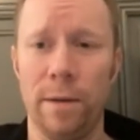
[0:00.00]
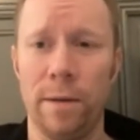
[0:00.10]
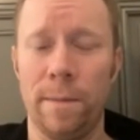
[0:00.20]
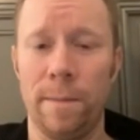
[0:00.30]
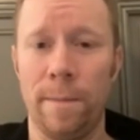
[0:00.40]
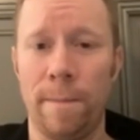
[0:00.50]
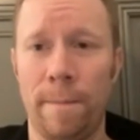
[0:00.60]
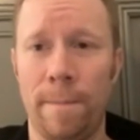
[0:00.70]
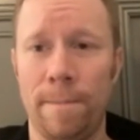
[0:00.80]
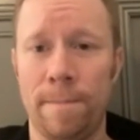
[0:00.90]

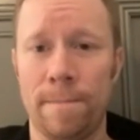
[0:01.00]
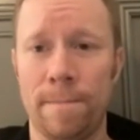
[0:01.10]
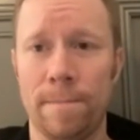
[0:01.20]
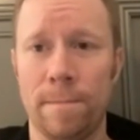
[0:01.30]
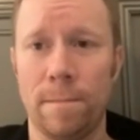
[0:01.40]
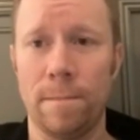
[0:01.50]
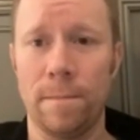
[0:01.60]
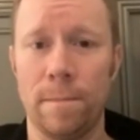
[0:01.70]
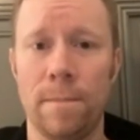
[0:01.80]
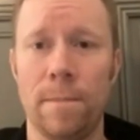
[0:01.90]

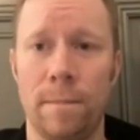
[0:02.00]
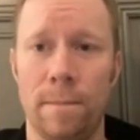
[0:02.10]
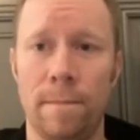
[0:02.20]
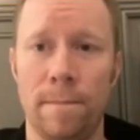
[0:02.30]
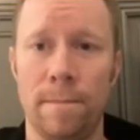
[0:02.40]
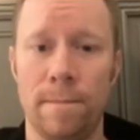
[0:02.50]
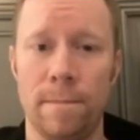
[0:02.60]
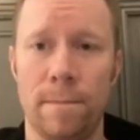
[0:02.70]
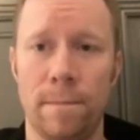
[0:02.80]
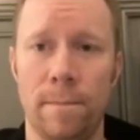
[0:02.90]

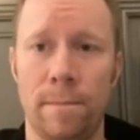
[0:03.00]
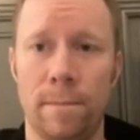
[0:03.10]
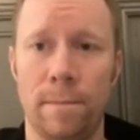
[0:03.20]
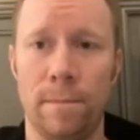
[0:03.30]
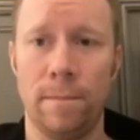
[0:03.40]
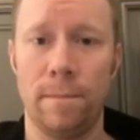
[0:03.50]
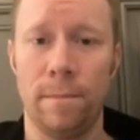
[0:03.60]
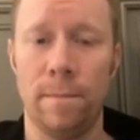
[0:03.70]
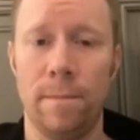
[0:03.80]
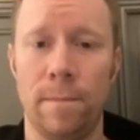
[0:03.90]

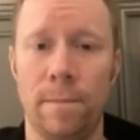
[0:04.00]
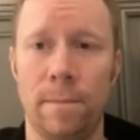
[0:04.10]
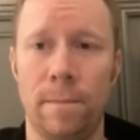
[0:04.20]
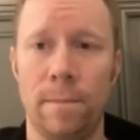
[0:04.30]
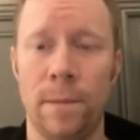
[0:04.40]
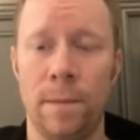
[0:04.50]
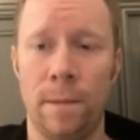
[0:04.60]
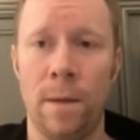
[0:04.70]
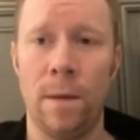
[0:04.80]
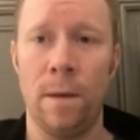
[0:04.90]

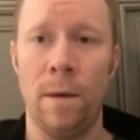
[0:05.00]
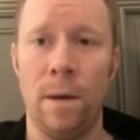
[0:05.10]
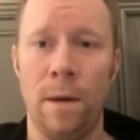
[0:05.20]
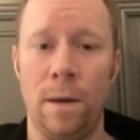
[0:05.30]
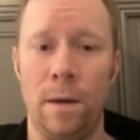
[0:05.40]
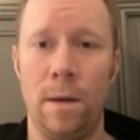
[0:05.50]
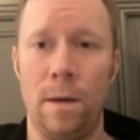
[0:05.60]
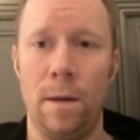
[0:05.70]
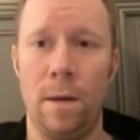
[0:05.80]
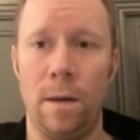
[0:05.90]

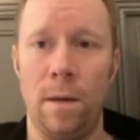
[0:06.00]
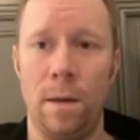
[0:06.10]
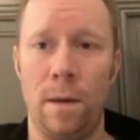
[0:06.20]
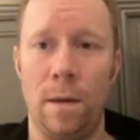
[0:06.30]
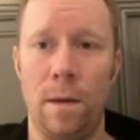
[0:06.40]
This person isn't speaking.